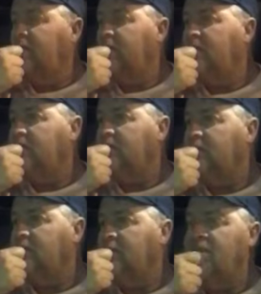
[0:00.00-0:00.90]

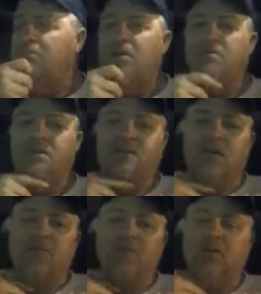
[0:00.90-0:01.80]
And then maybe he's
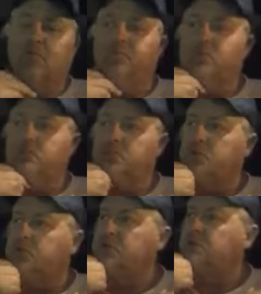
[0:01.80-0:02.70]
got me a couple little
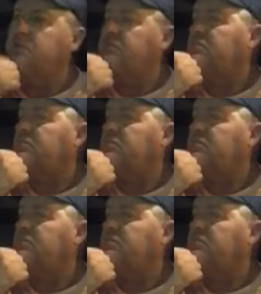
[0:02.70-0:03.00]
shorties for